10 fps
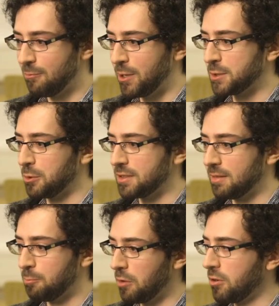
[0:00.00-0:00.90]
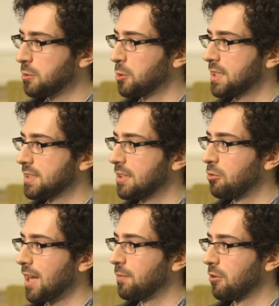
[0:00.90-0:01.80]
resource put resources and
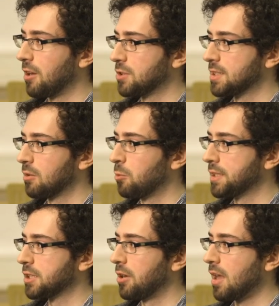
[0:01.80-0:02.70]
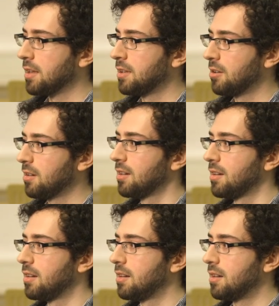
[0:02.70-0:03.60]
try and figure out just like what is going on here
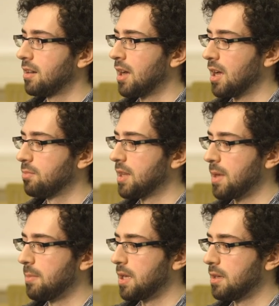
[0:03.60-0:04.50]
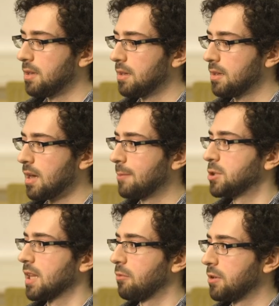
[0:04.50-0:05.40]
mm-hmm. Um, than maybe
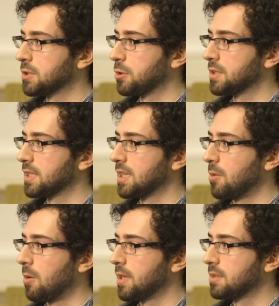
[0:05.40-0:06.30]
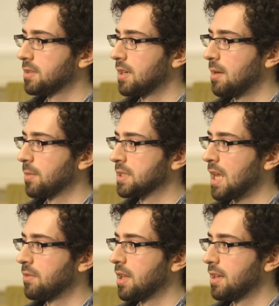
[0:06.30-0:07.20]
object level resources at the moment because um, a
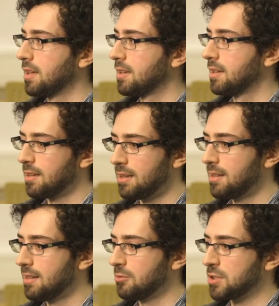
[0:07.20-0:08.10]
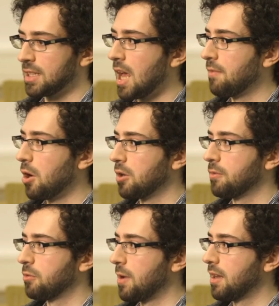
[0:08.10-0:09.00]
lot of the right. there's a lot of value
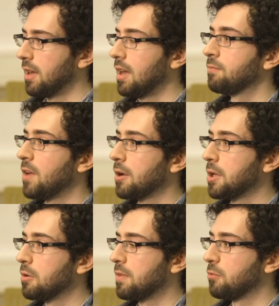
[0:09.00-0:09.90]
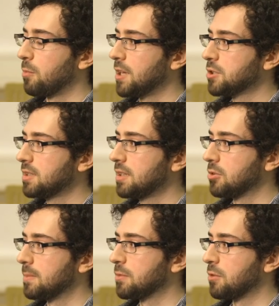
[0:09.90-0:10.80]
informa- value of information in
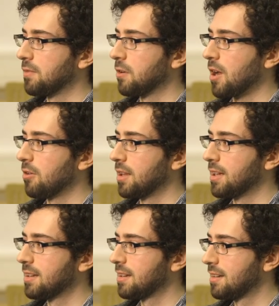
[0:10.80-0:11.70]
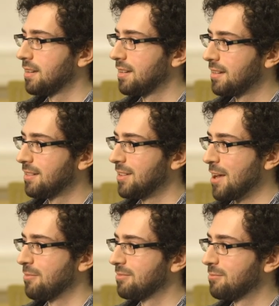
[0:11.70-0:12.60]
terms of trying to figure out like you
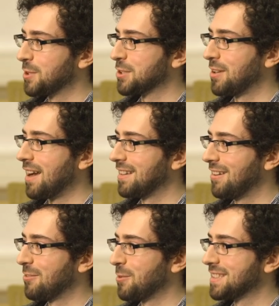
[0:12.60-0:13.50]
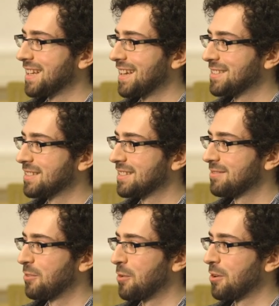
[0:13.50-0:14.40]
know what's going on here and what's the case
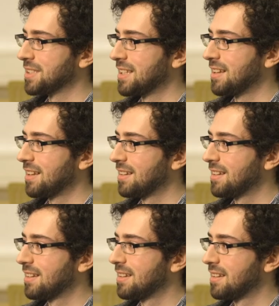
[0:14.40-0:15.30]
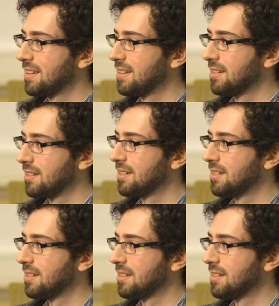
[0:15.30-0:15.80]
for focusing on it. Yeah. Yeah.